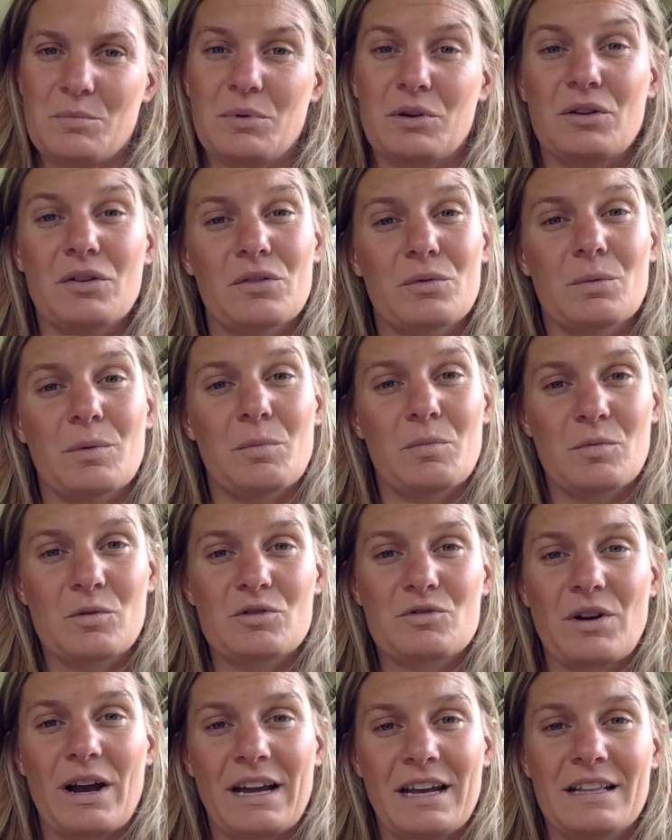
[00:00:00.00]
because we're
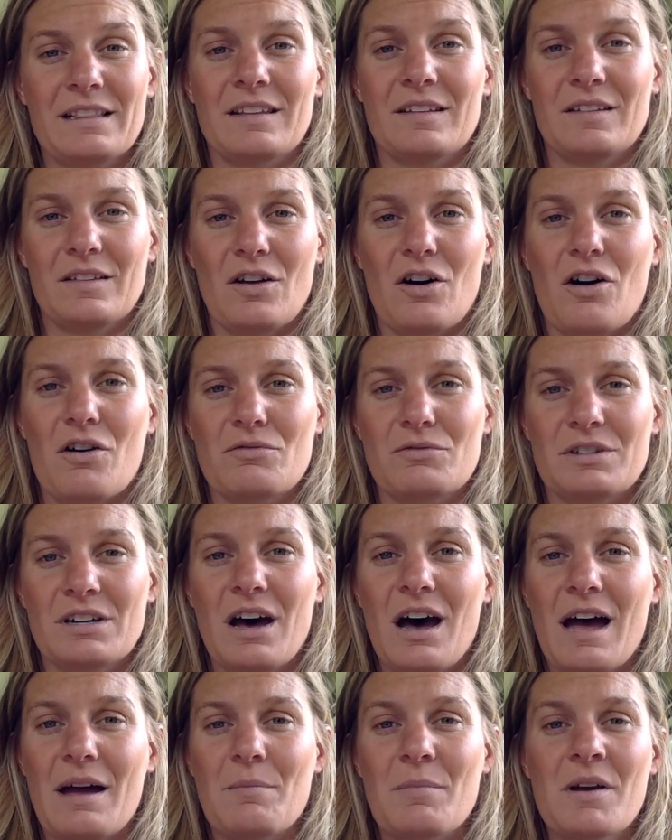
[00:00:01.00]
tracking this the whole
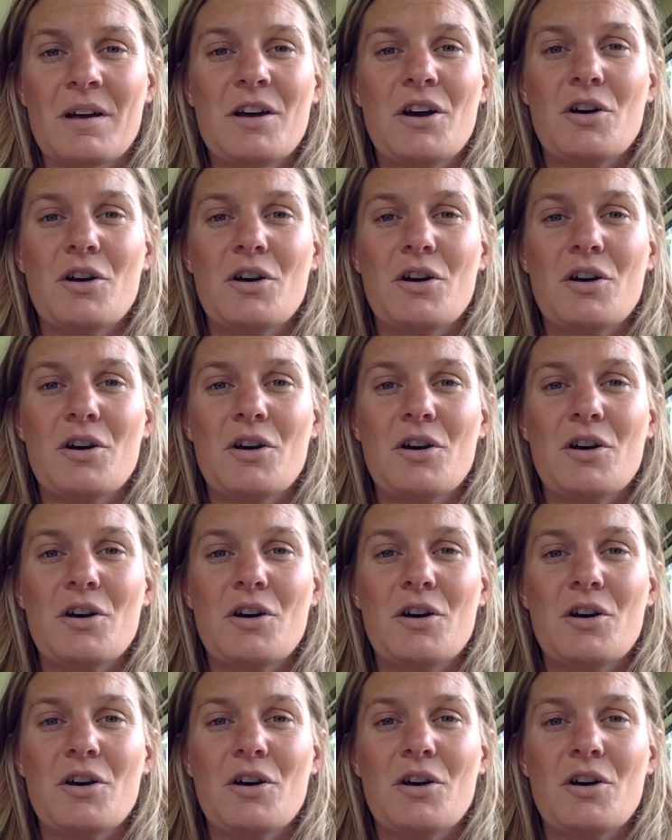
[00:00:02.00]
time.